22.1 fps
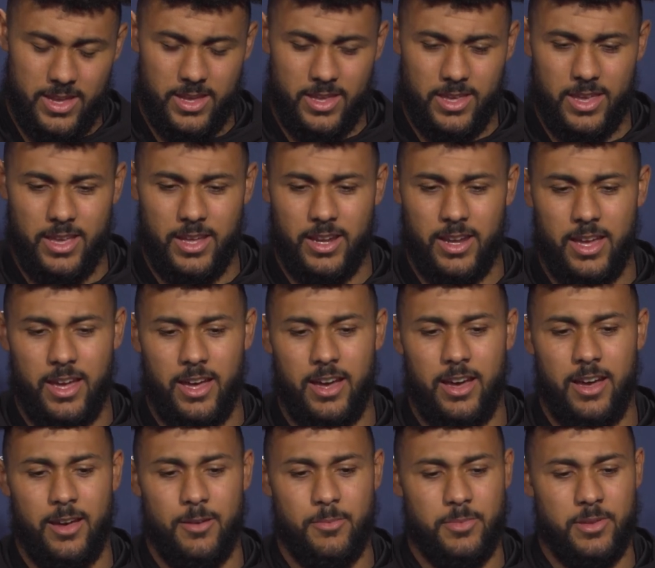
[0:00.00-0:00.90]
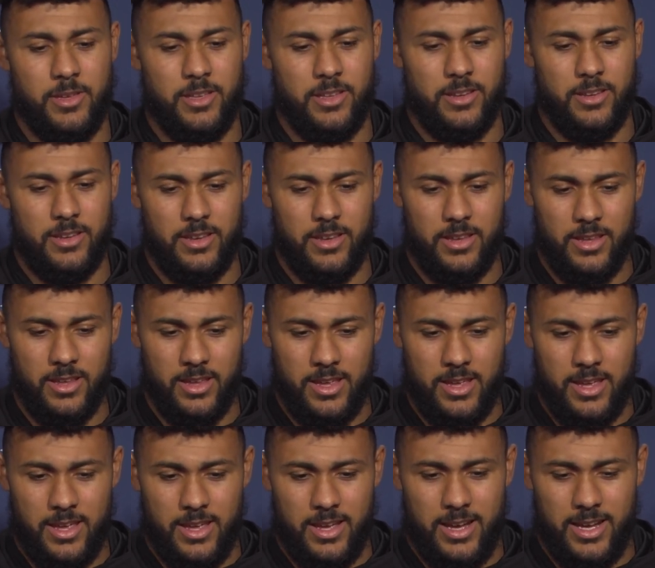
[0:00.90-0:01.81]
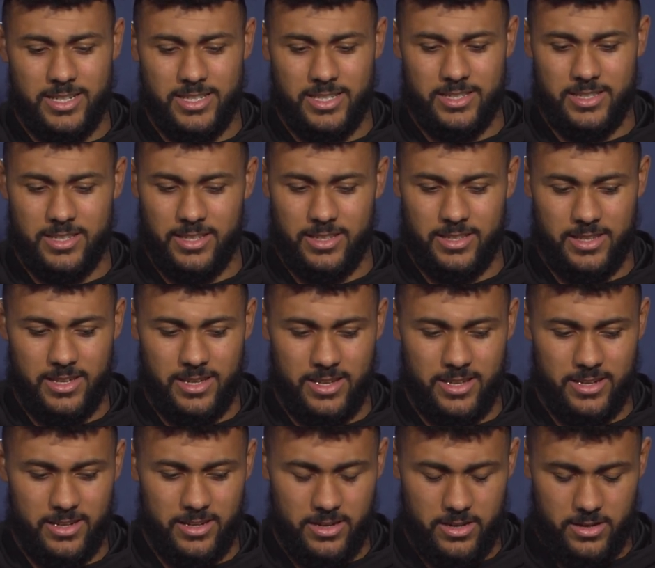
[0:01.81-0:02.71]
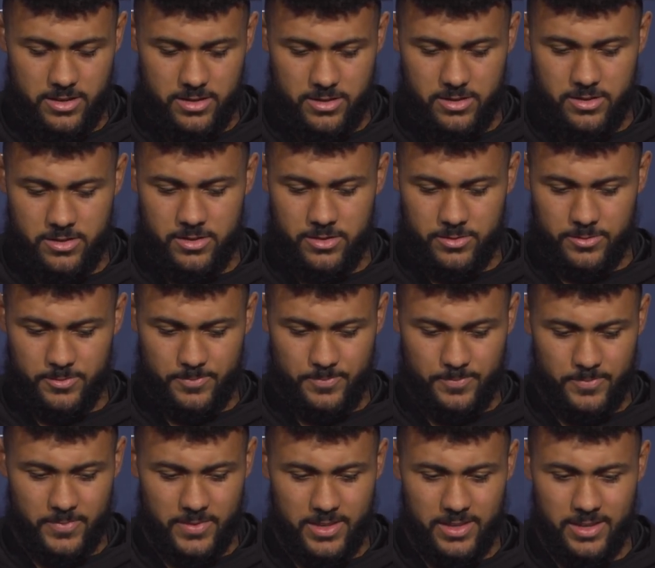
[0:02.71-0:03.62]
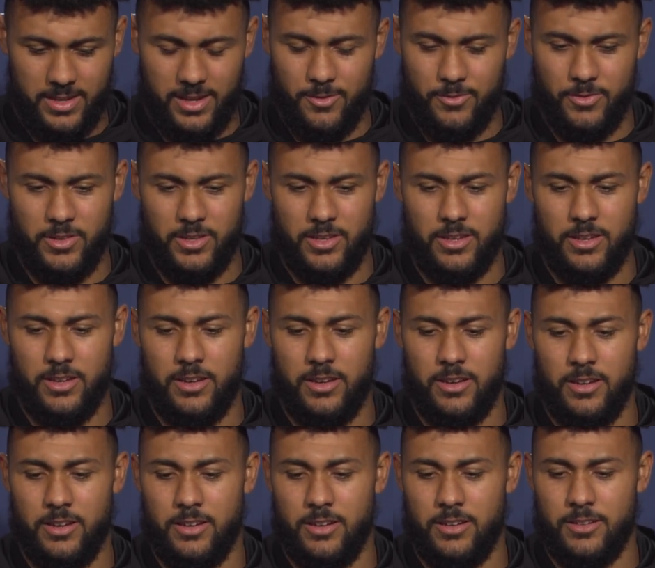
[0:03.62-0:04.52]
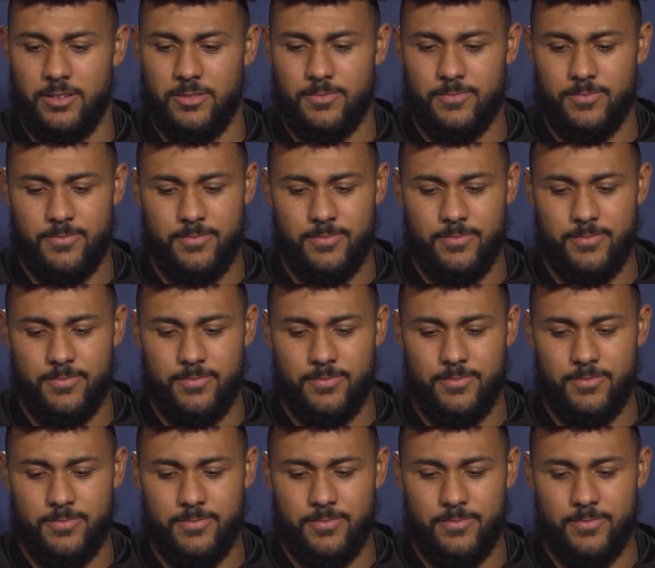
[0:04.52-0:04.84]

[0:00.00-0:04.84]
Yeah, nah, I mean, I just think that definitely uh,